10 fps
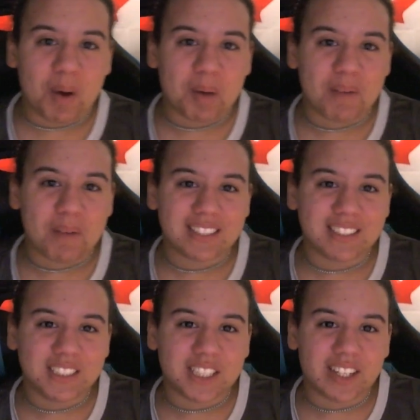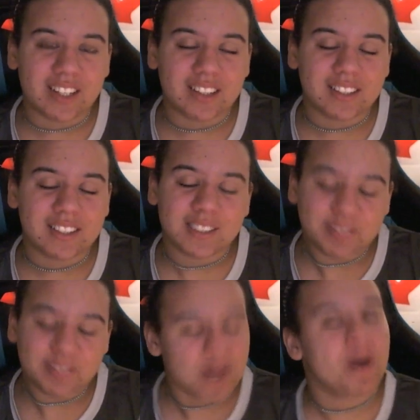Welcome back to the channel. In this
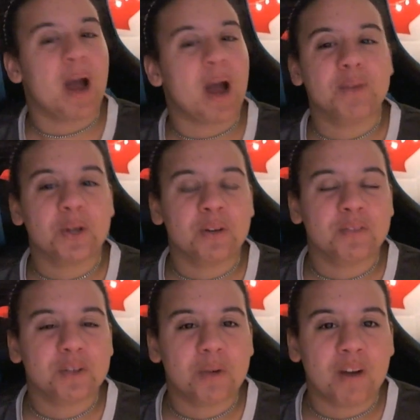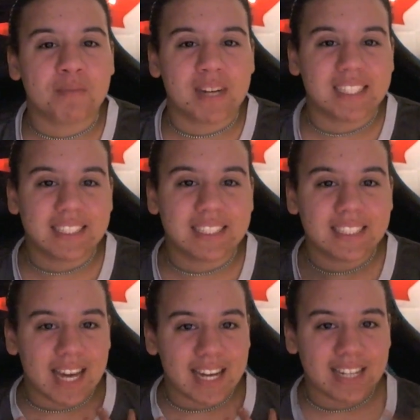video, I'm doing a review of my
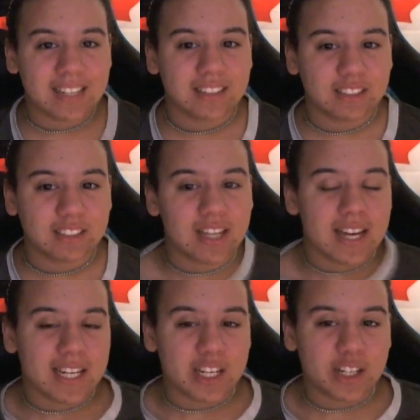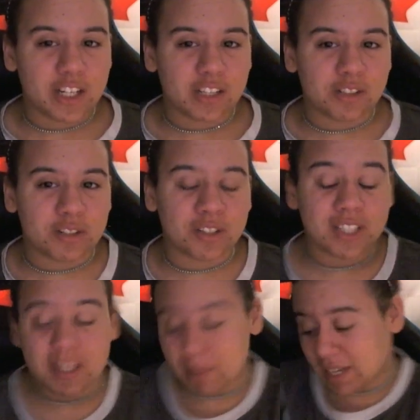TK EGL
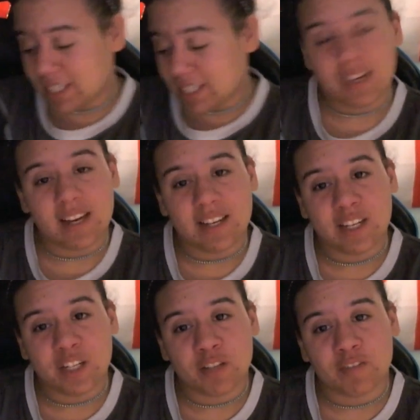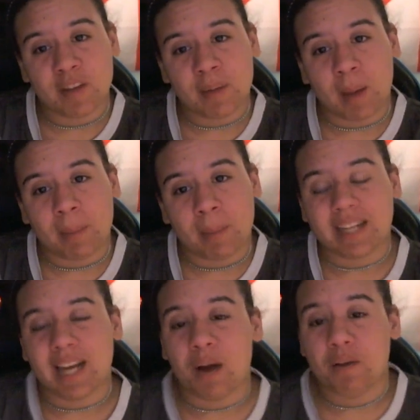jersey and my TK EGL Flyte
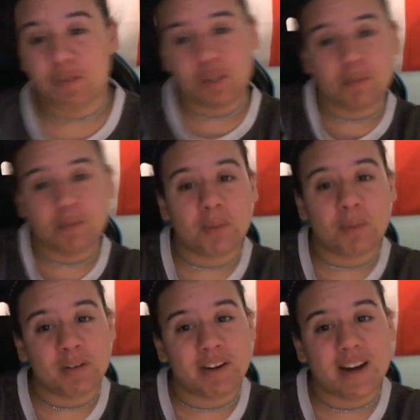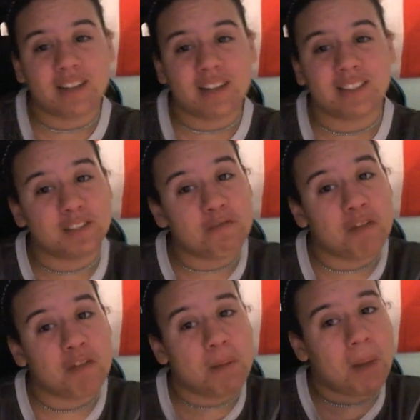backpack. Now, if you see me pointing right here, it's because the
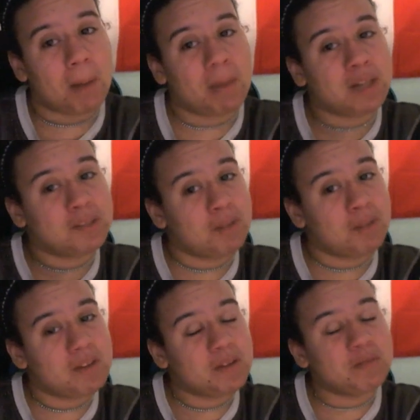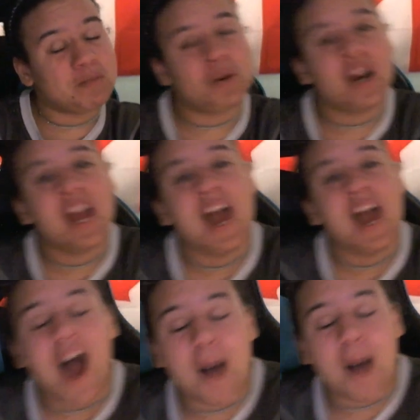Flyte backpack's right there on the floor.
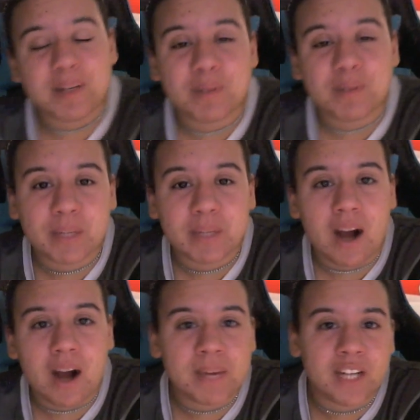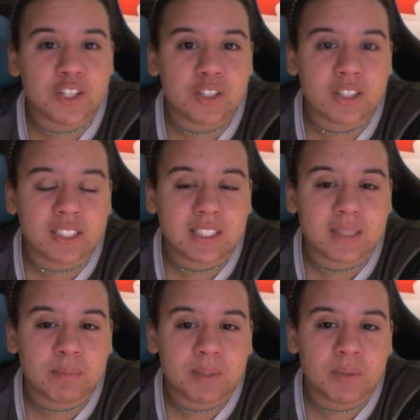I didn't want to bring it up yet just because I
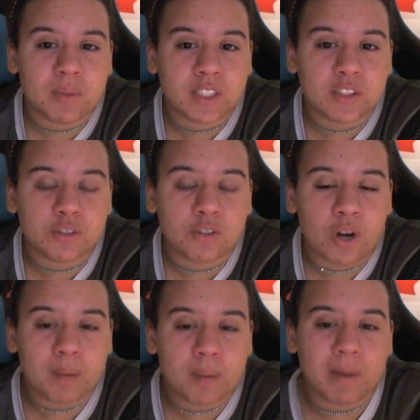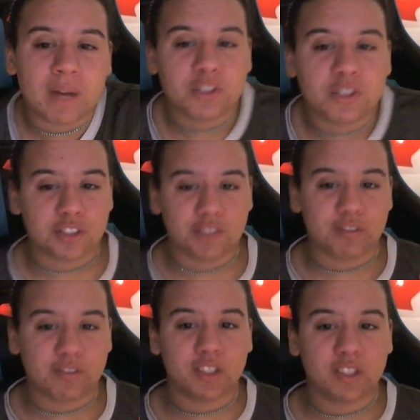simply wanted to talk about the jersey
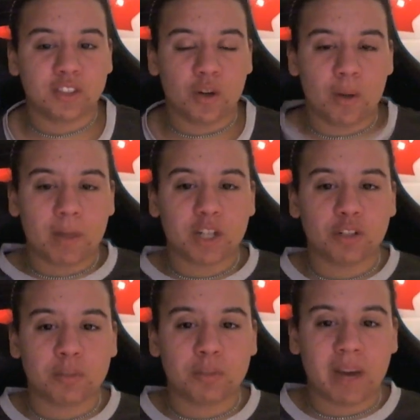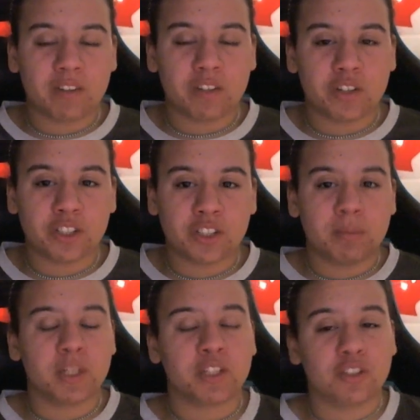first. So I'm not going to show the back of the jersey,
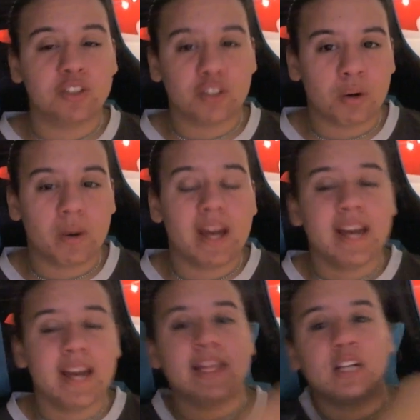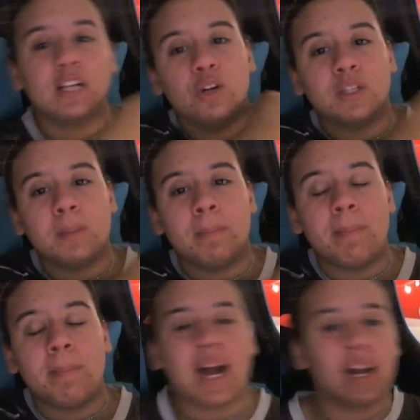but just know that along the
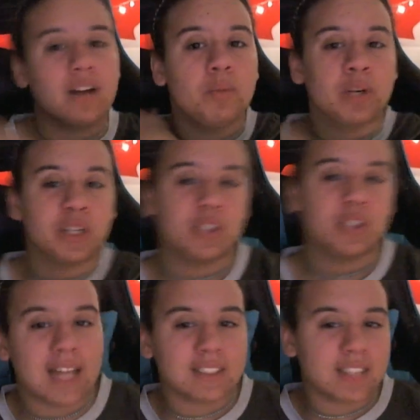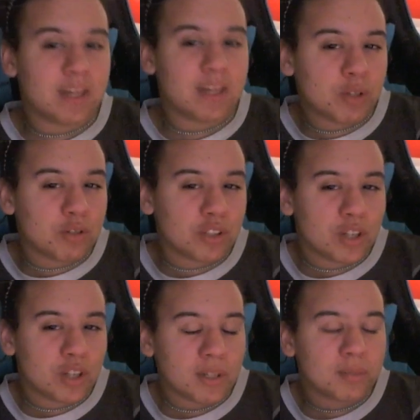back where your last name would usually
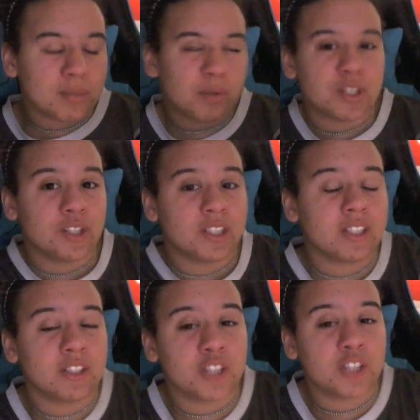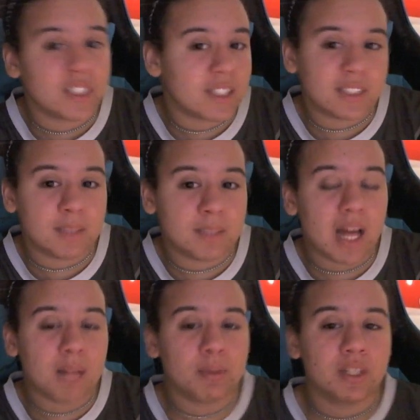go on a sports jersey, it just says Team
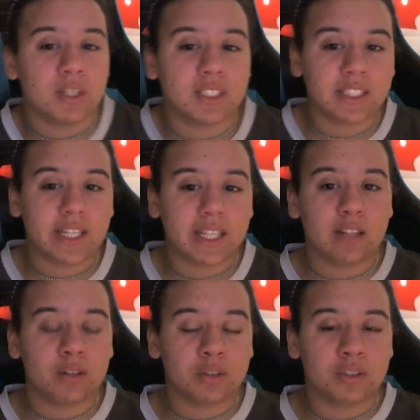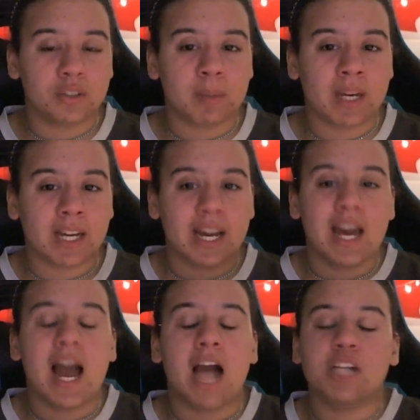Kaliber. This TK logo is in the back.
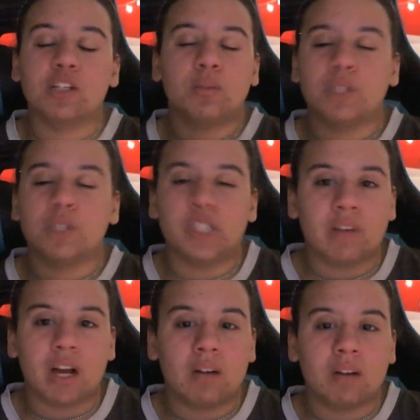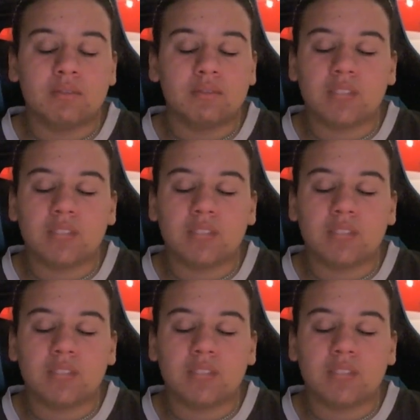I just don't want to turn around.